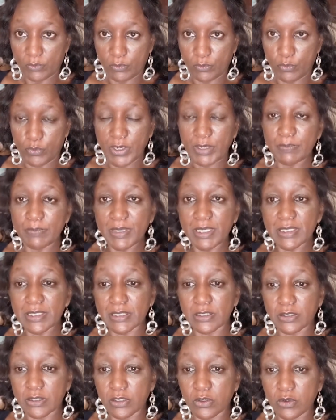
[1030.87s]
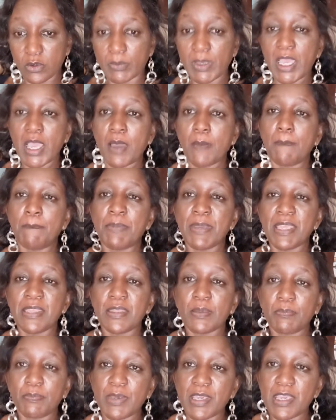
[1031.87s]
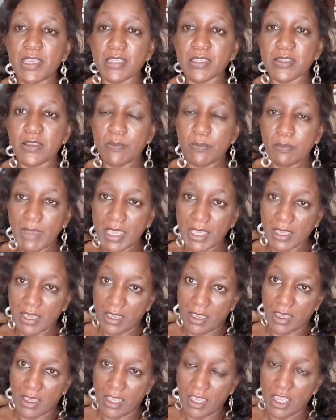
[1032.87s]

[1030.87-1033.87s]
Bring peace into the home. Be the peacemaker.